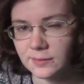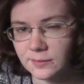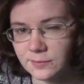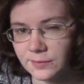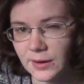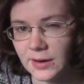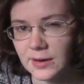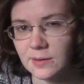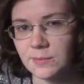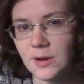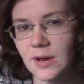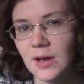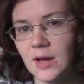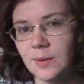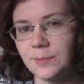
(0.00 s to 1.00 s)
vibe,
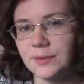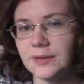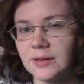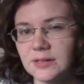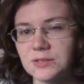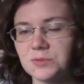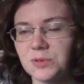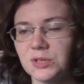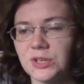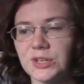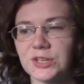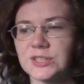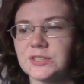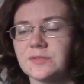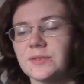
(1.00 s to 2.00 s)
but it is really good.
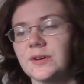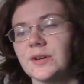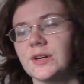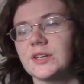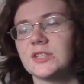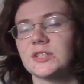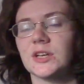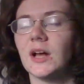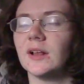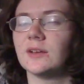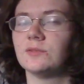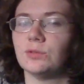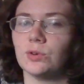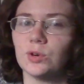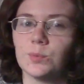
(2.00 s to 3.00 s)
It's a very
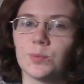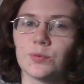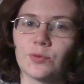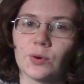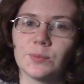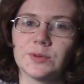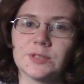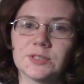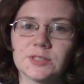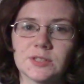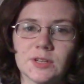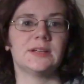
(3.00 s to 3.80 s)
solid vocal performance.